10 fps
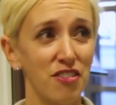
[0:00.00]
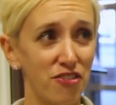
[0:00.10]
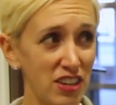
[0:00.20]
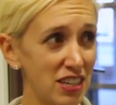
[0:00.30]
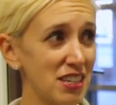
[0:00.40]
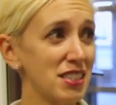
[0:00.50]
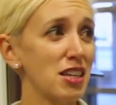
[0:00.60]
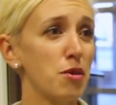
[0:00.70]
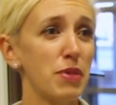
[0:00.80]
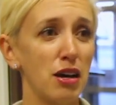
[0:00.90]
fitness,
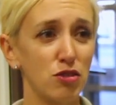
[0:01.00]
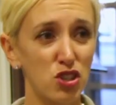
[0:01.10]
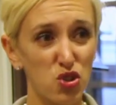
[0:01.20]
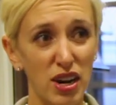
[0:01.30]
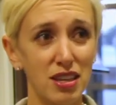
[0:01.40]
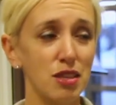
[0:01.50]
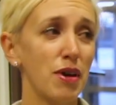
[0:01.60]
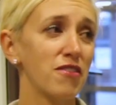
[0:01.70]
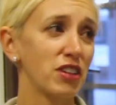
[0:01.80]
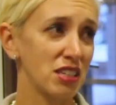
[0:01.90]
about strength,
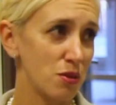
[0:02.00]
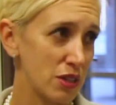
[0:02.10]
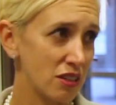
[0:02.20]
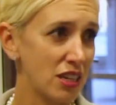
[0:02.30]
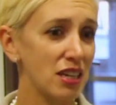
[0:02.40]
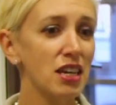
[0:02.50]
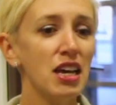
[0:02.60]
about flexibility.